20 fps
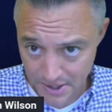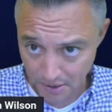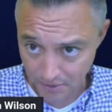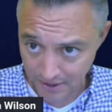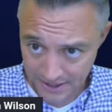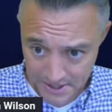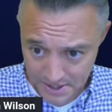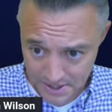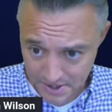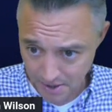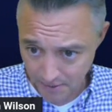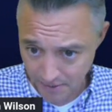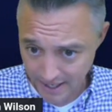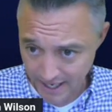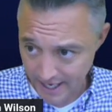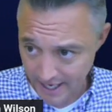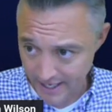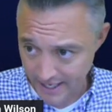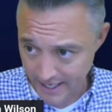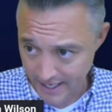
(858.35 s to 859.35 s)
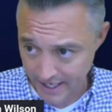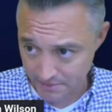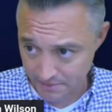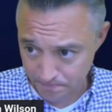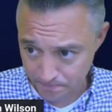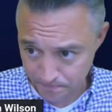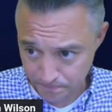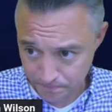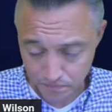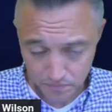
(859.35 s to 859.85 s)
let's just go ahead
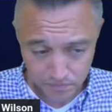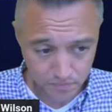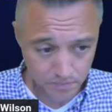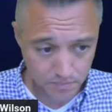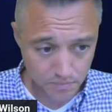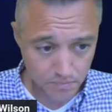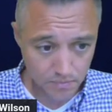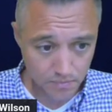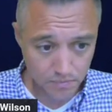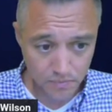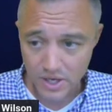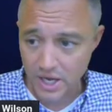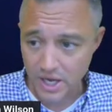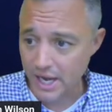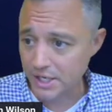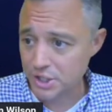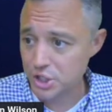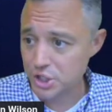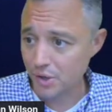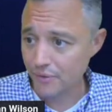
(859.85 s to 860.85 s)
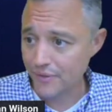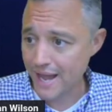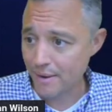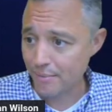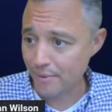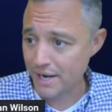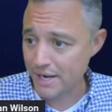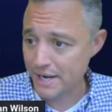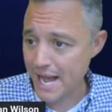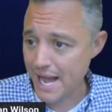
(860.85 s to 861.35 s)
and show that
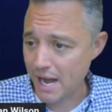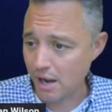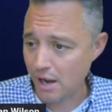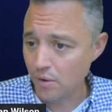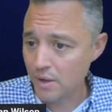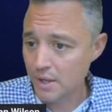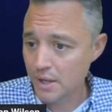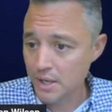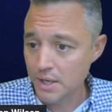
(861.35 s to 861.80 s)
right now.